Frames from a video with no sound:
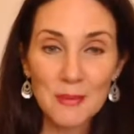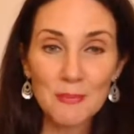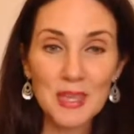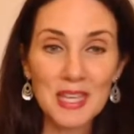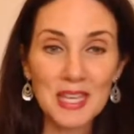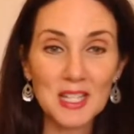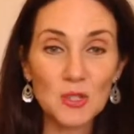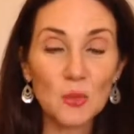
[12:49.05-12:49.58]

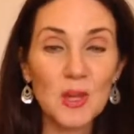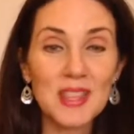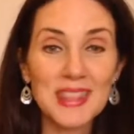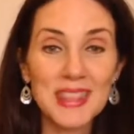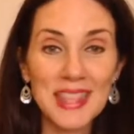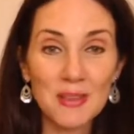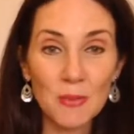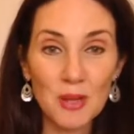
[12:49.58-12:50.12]
because
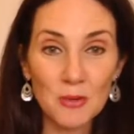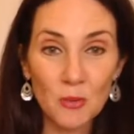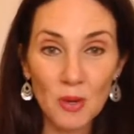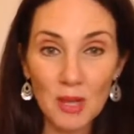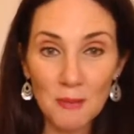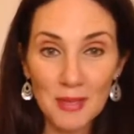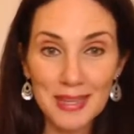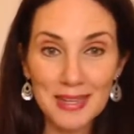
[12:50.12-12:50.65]
when
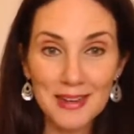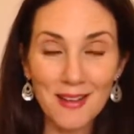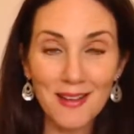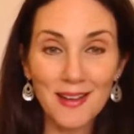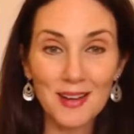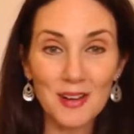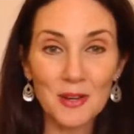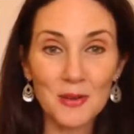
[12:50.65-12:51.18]
women
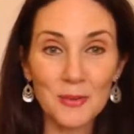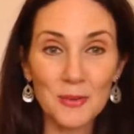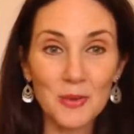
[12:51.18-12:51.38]
are